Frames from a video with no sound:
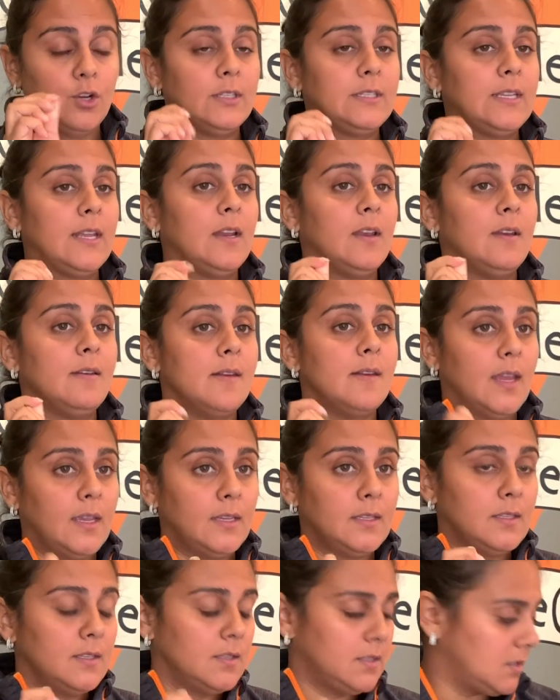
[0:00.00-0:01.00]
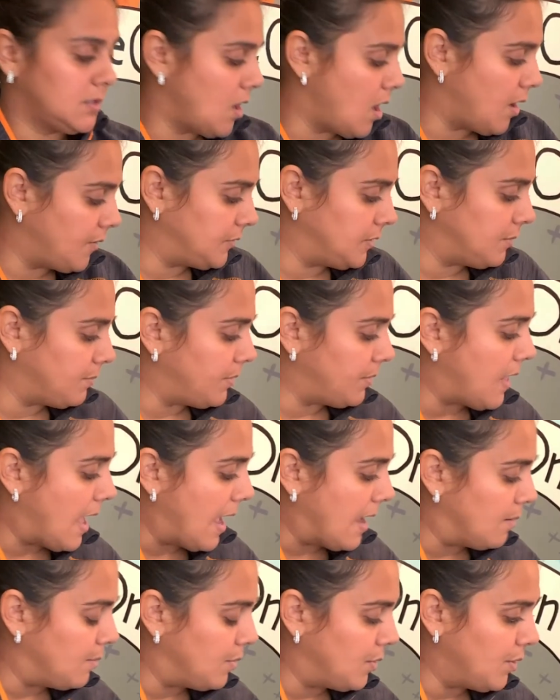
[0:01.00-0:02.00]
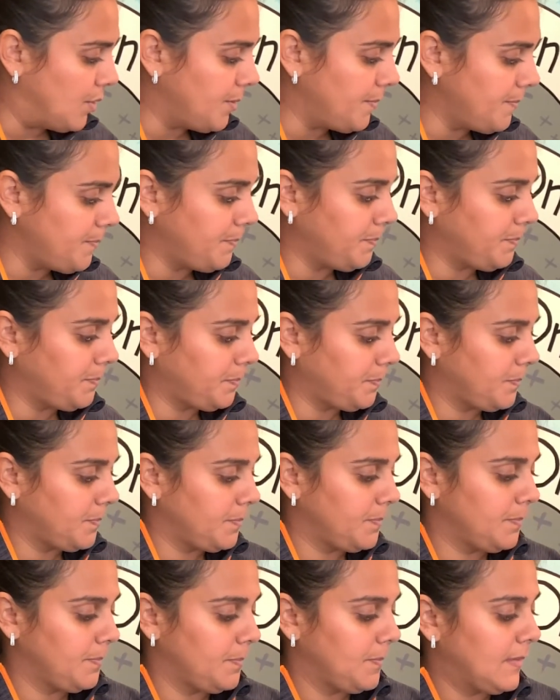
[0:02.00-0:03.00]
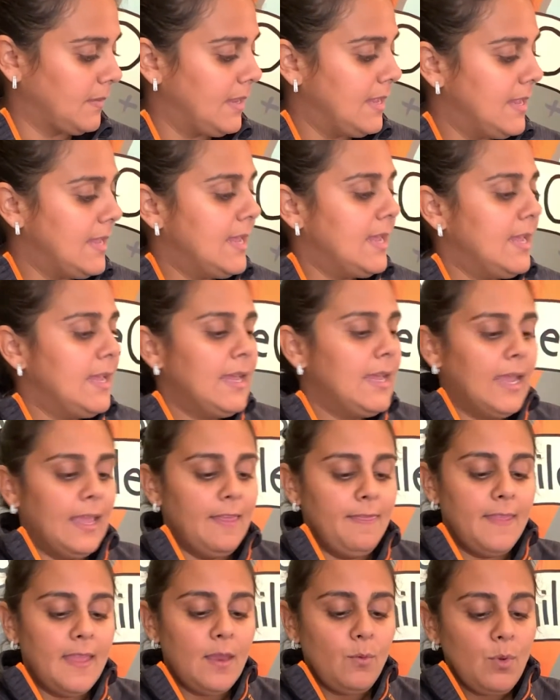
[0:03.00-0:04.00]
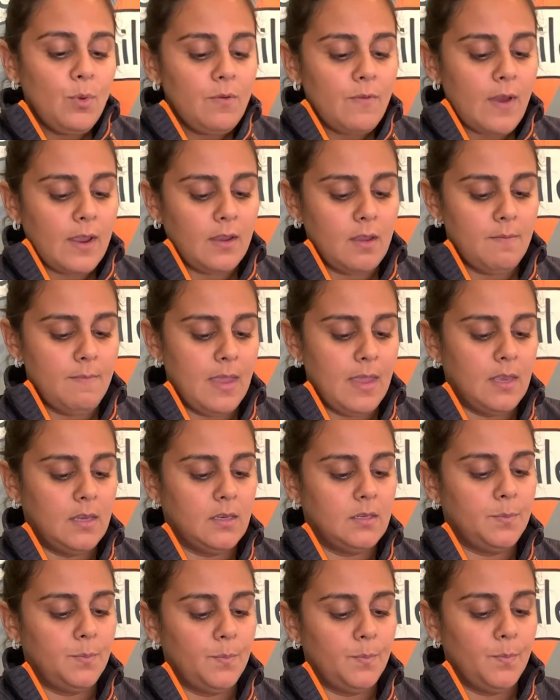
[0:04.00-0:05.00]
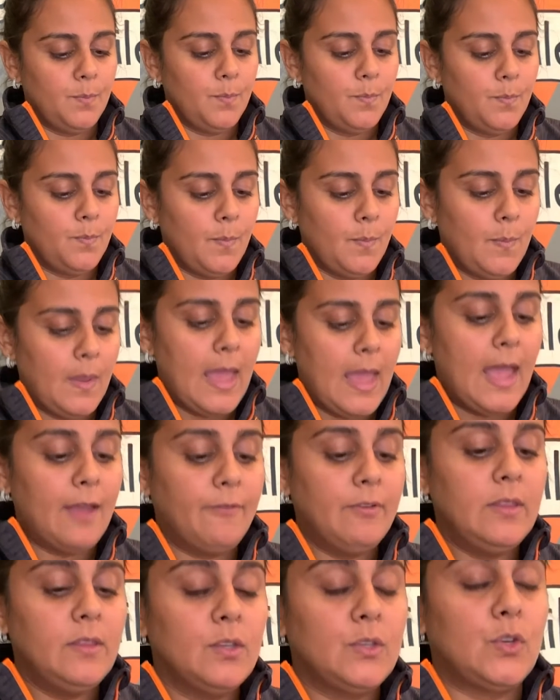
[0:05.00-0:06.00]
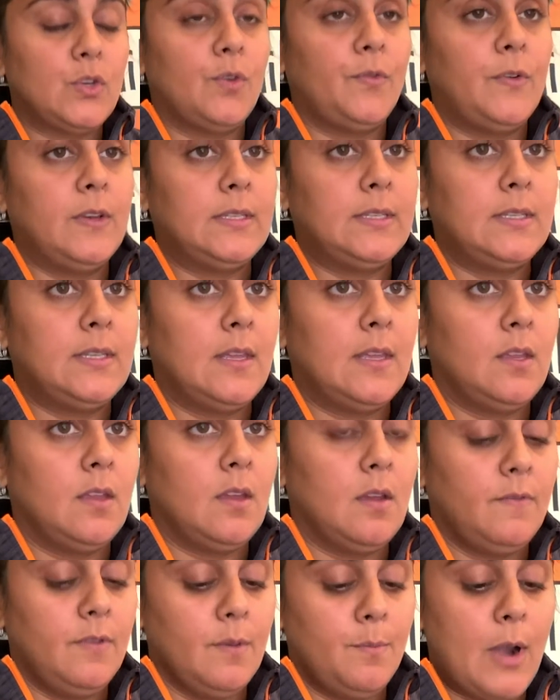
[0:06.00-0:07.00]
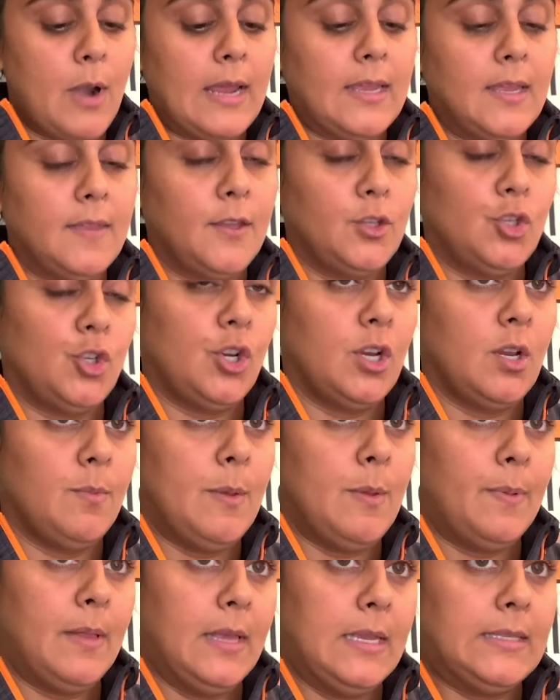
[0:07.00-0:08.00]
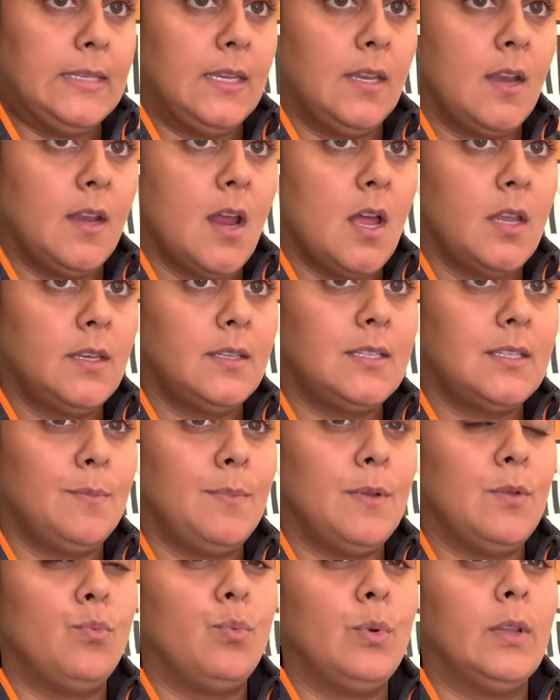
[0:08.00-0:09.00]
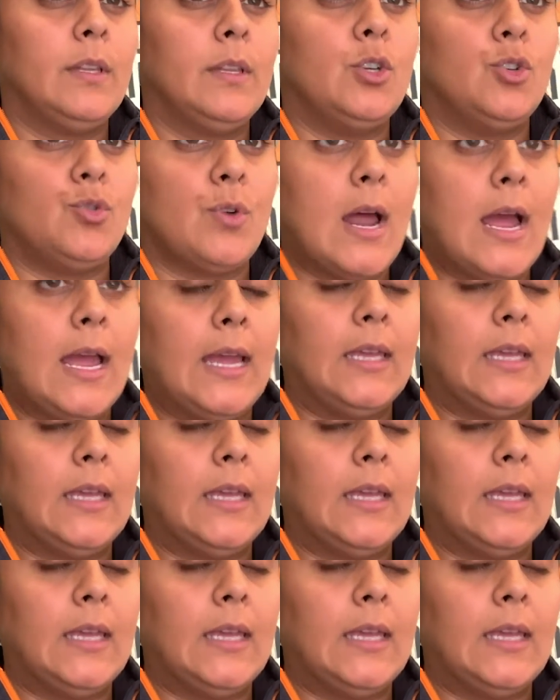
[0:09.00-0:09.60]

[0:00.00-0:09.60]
get it nice and soft and pliable. And then we recommend having the surface of the bracket that you're gonna be placing it on to be really dry.